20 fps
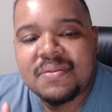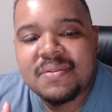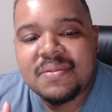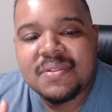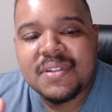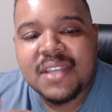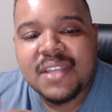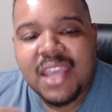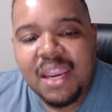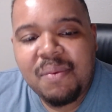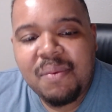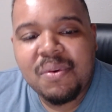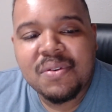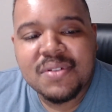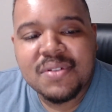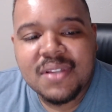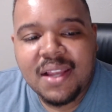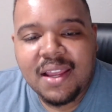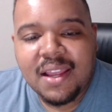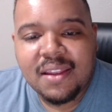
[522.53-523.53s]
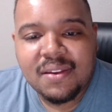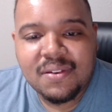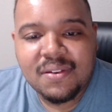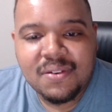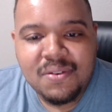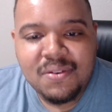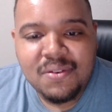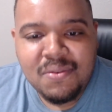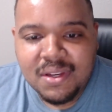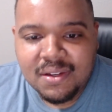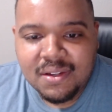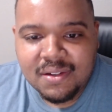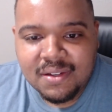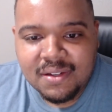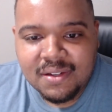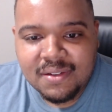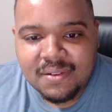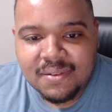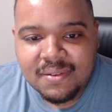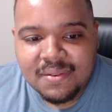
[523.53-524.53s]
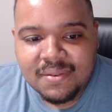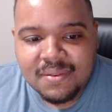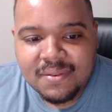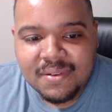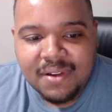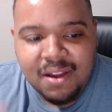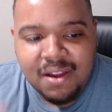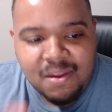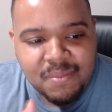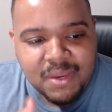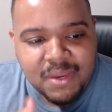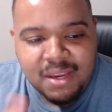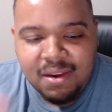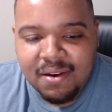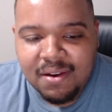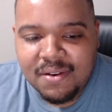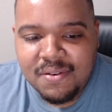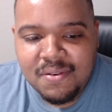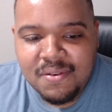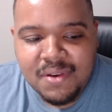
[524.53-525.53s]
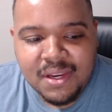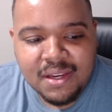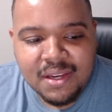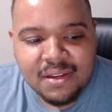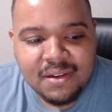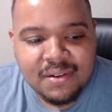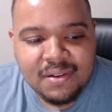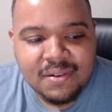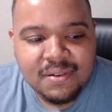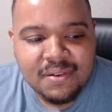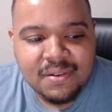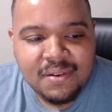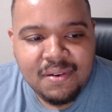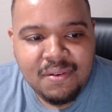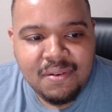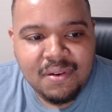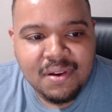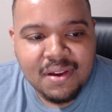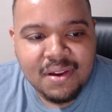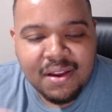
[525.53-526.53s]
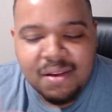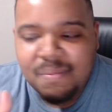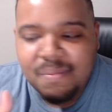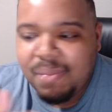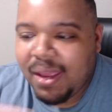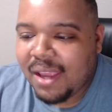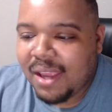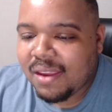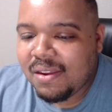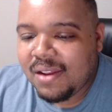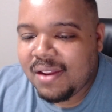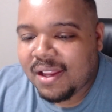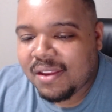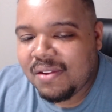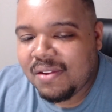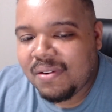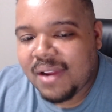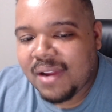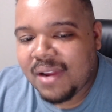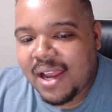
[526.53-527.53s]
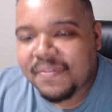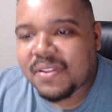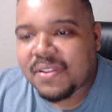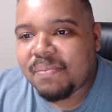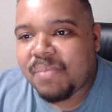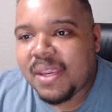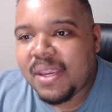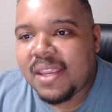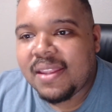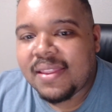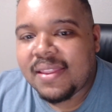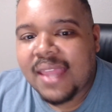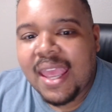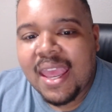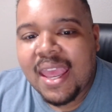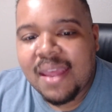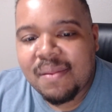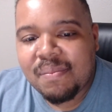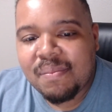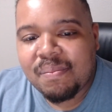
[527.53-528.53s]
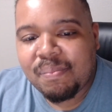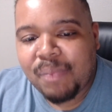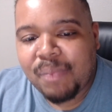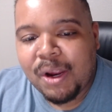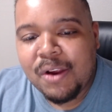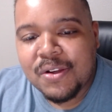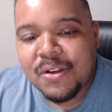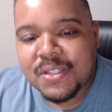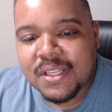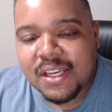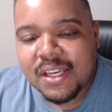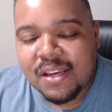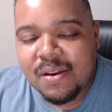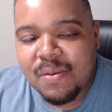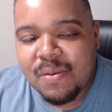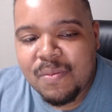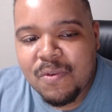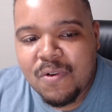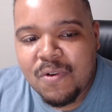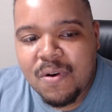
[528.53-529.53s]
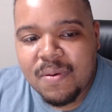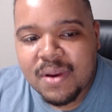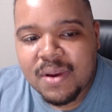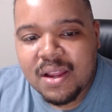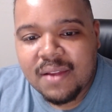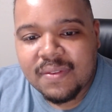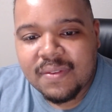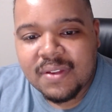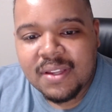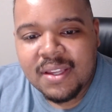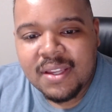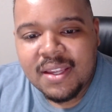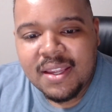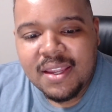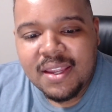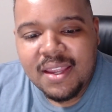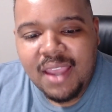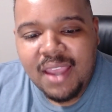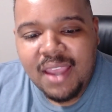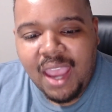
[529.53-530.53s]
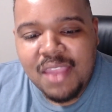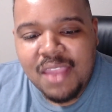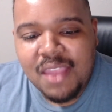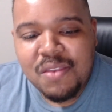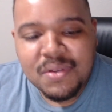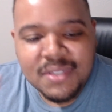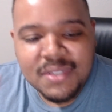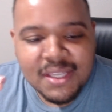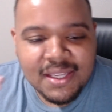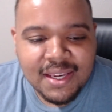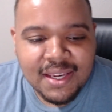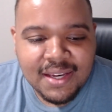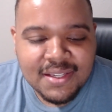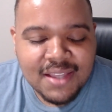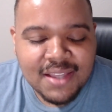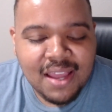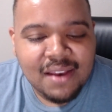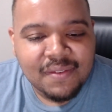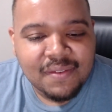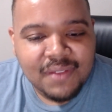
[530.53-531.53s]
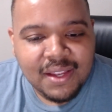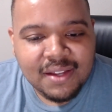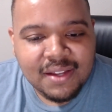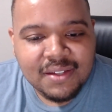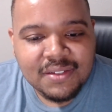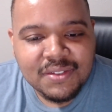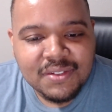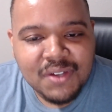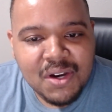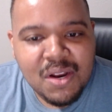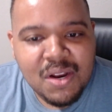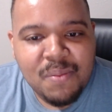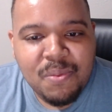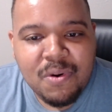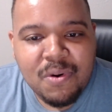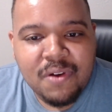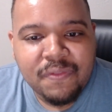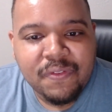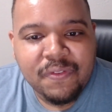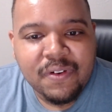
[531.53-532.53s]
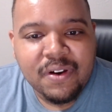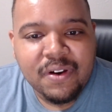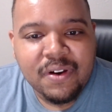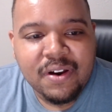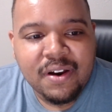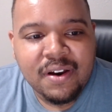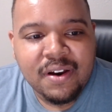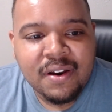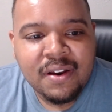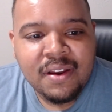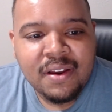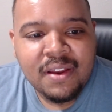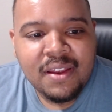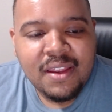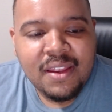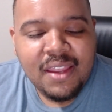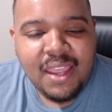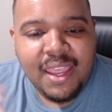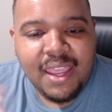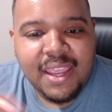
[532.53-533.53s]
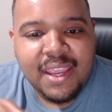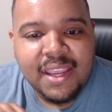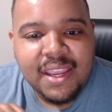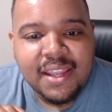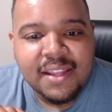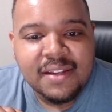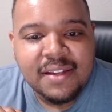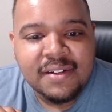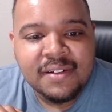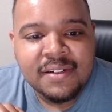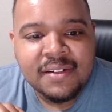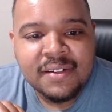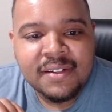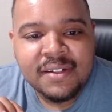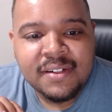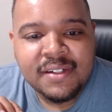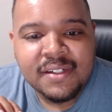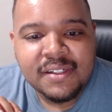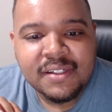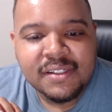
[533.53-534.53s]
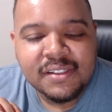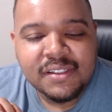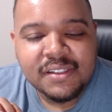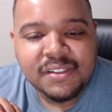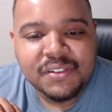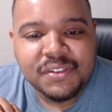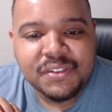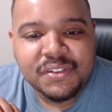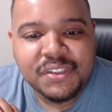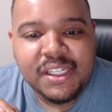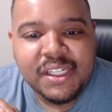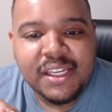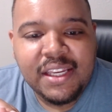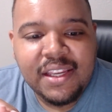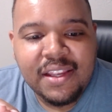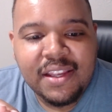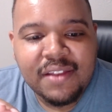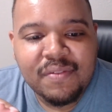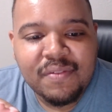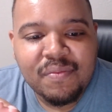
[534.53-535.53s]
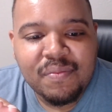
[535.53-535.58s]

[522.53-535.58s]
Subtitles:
Gabriel's like, you could come here, you can come back. You don't have to be that person anymore, or whatever. And you can see that it's kind of like a turning point for her, and she